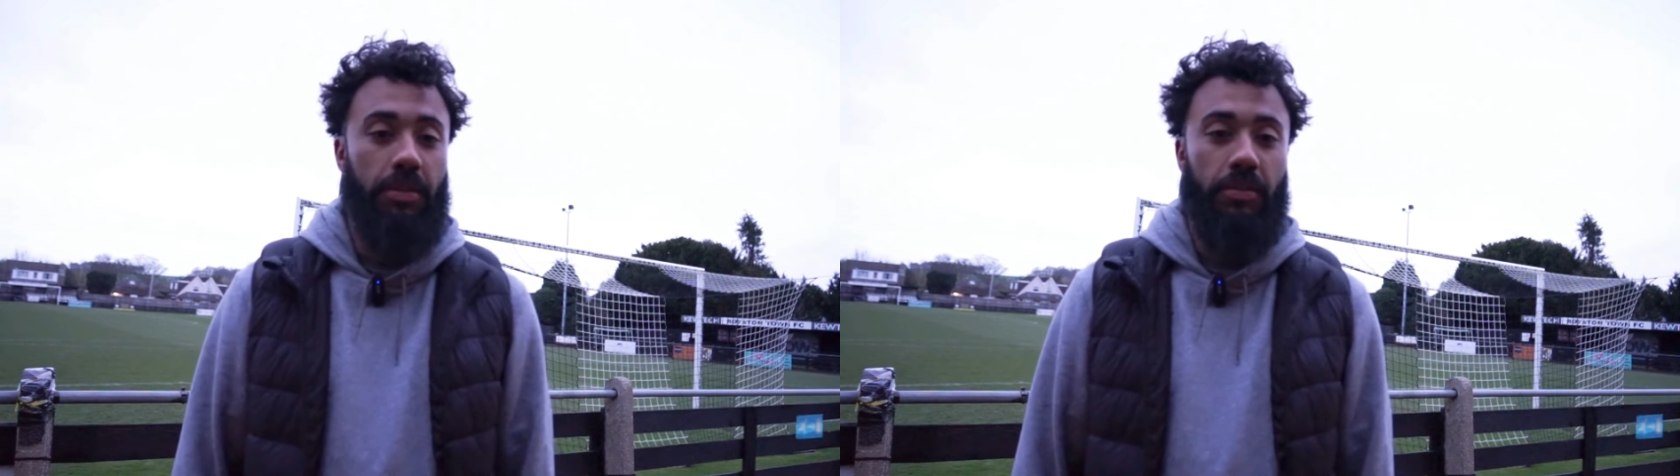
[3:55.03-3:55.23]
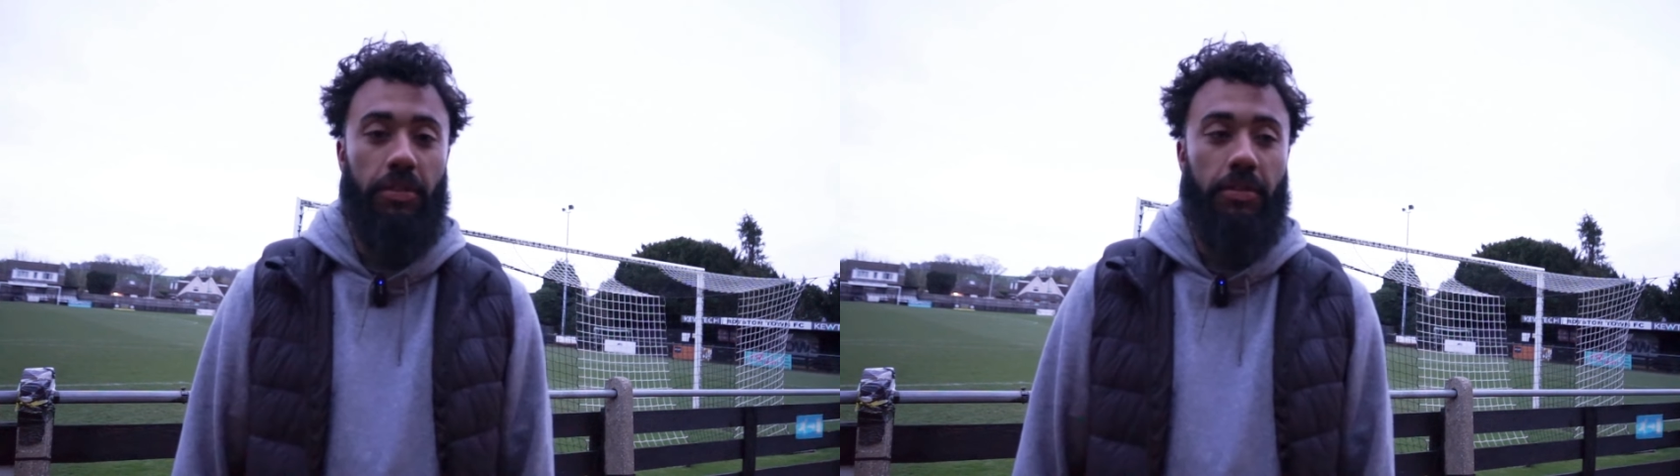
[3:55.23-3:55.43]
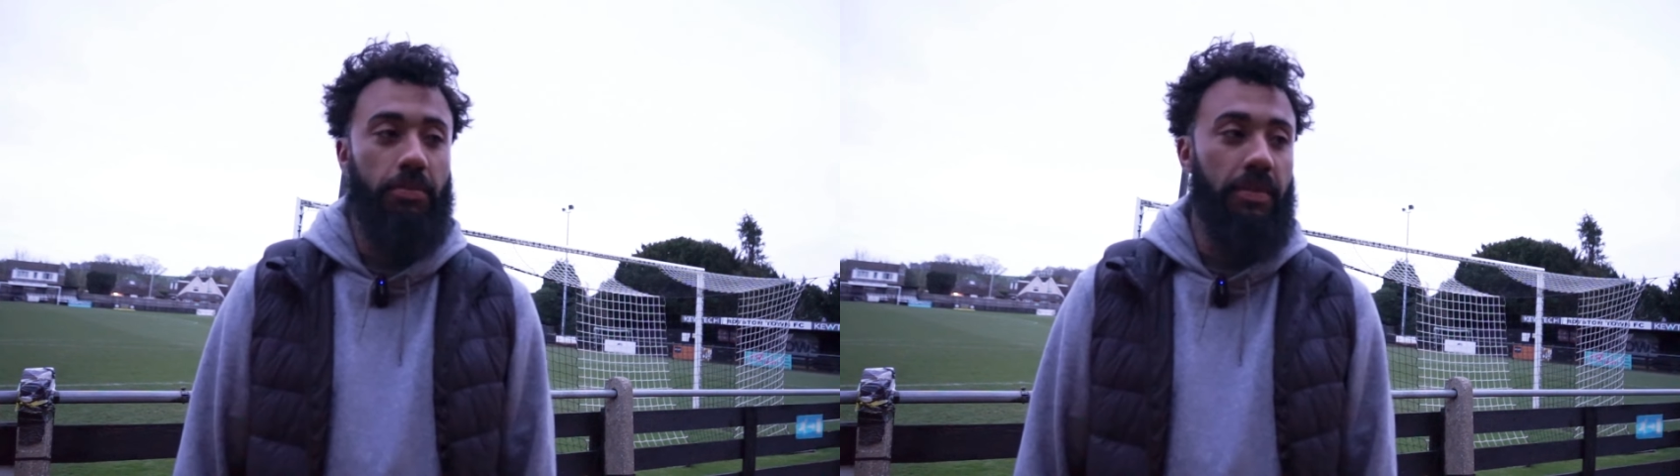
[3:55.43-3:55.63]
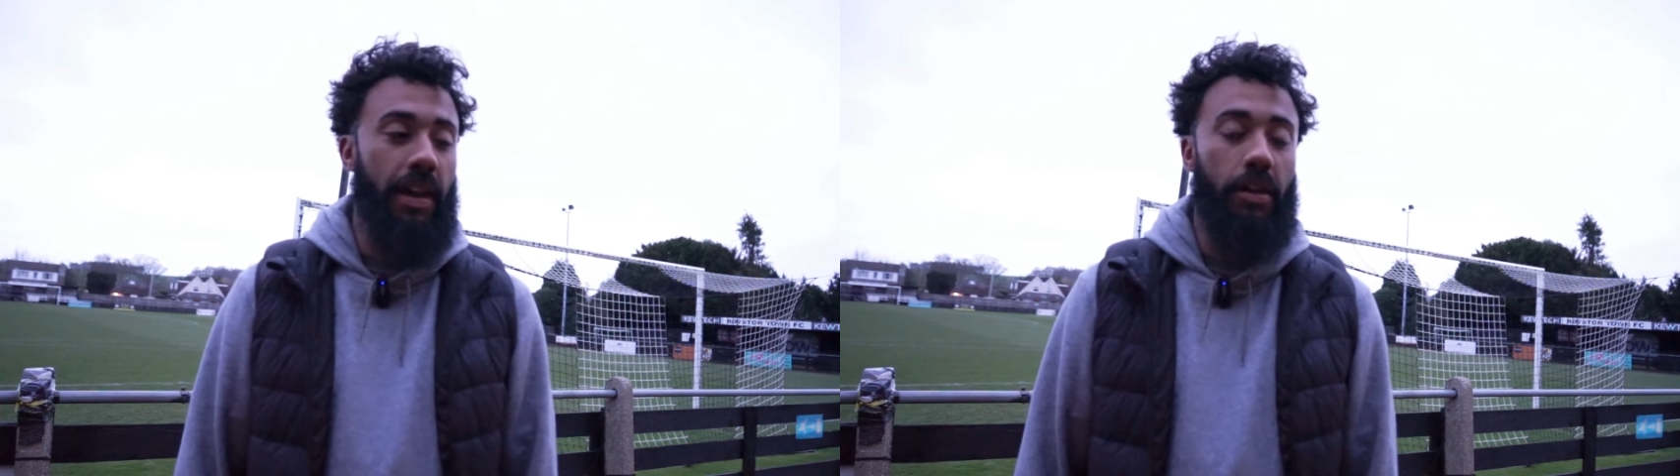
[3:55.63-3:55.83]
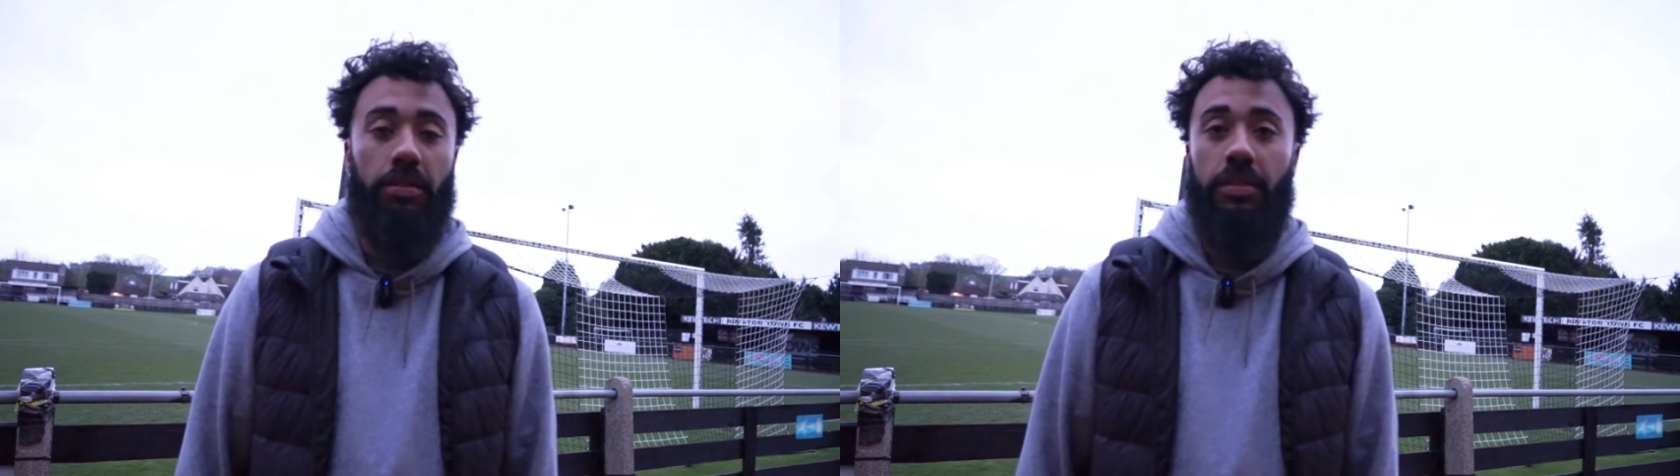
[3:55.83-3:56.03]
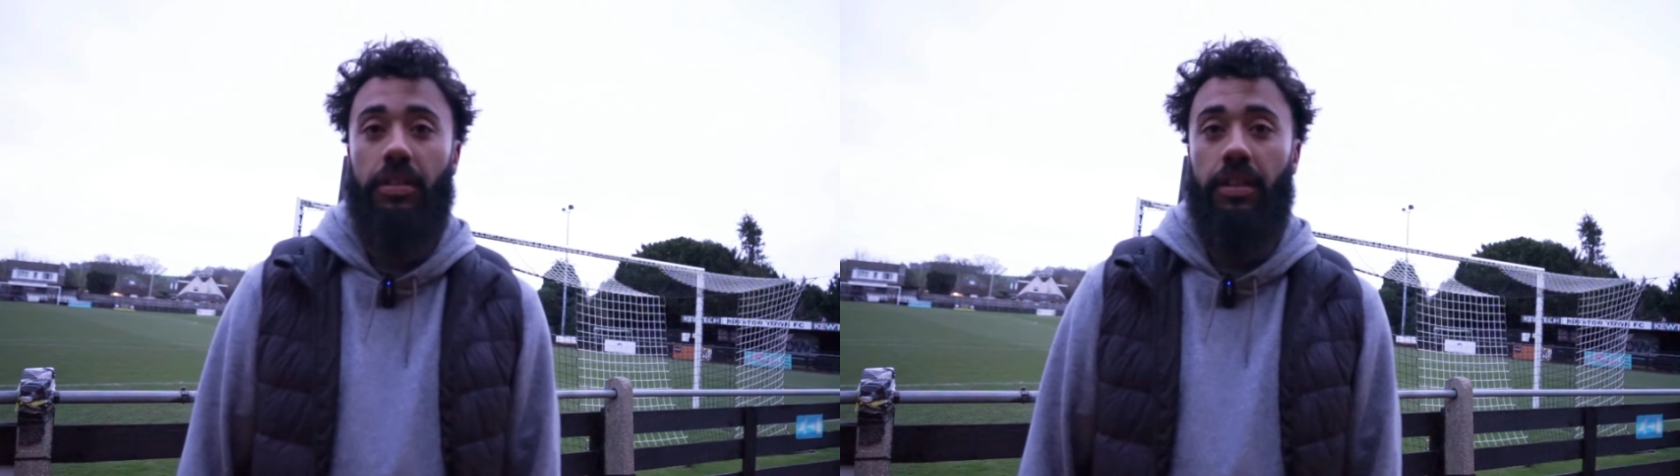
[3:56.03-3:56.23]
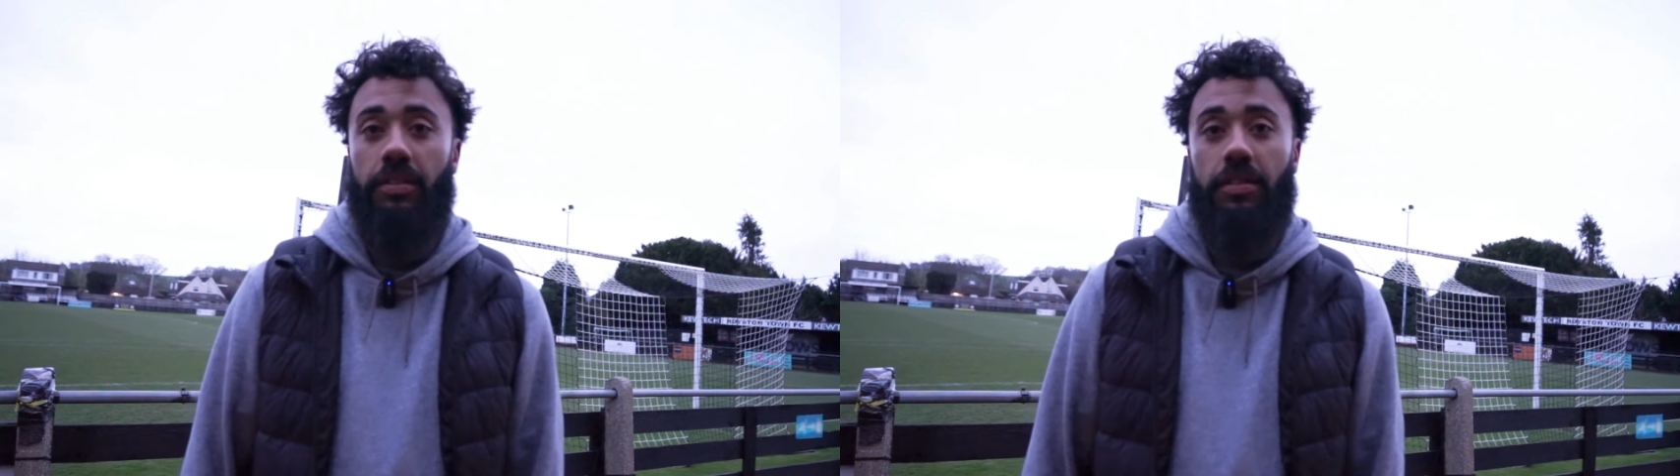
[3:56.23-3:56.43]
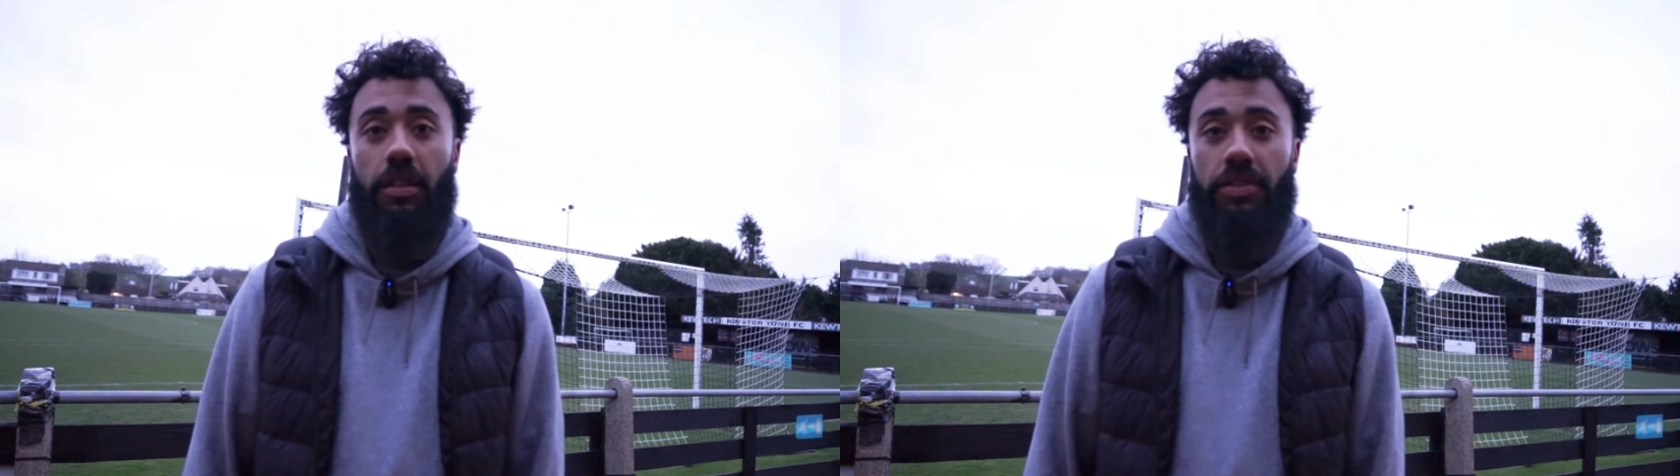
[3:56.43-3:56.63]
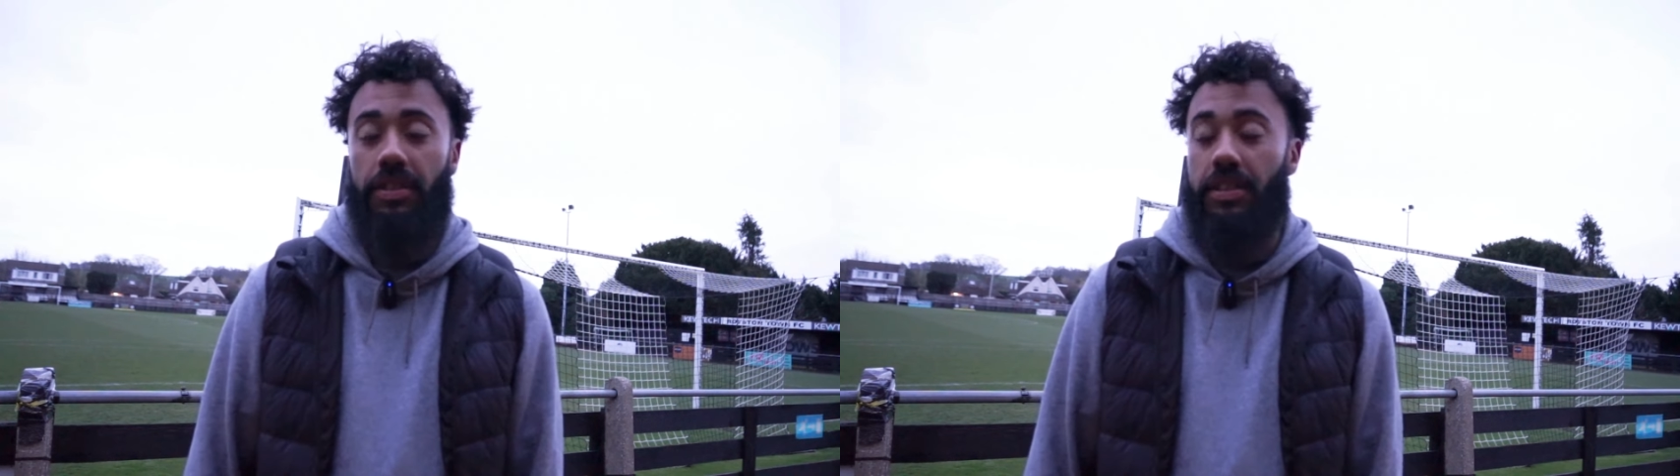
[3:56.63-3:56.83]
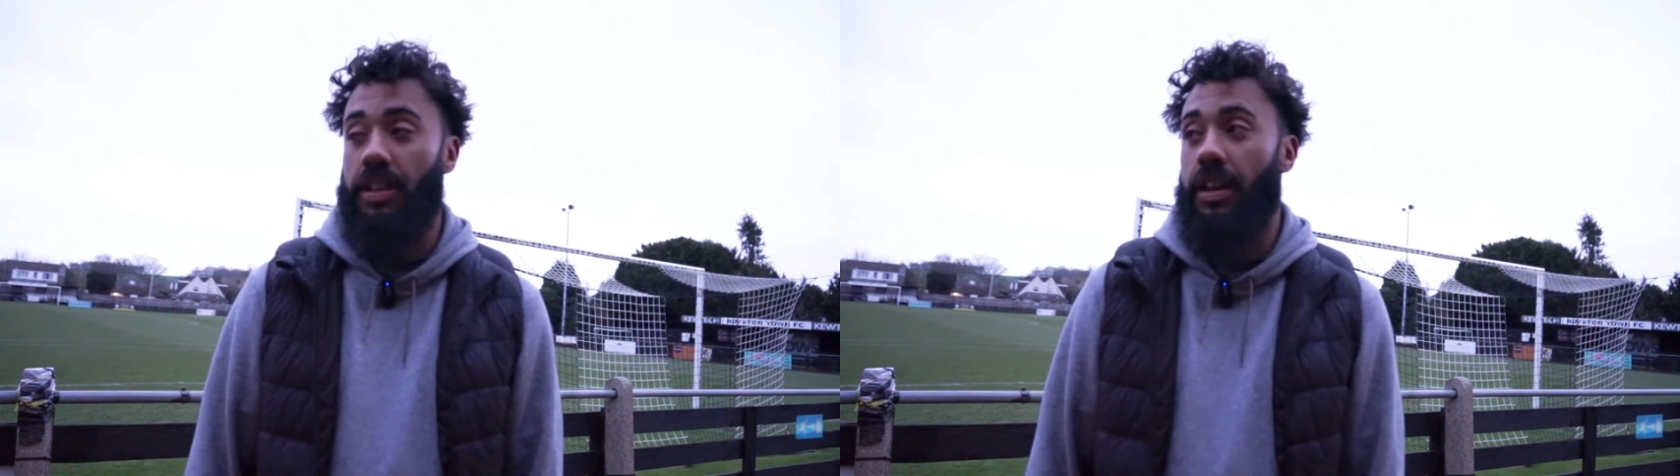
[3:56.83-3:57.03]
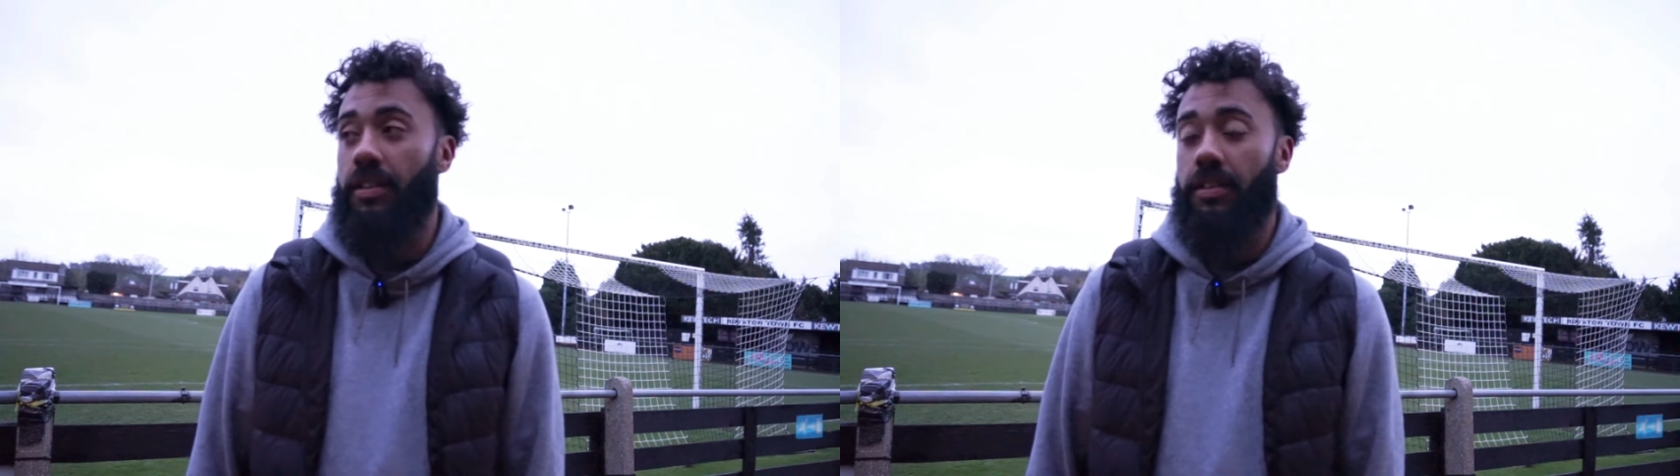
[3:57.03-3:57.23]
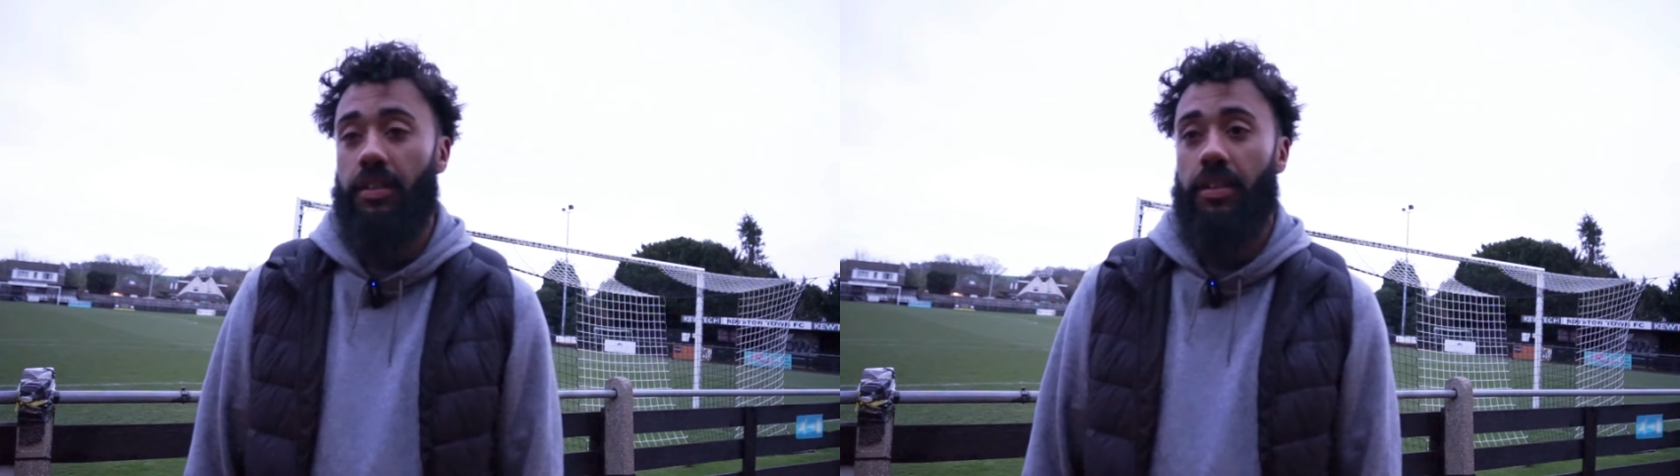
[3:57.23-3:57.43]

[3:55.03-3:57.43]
could have withheld, and obviously today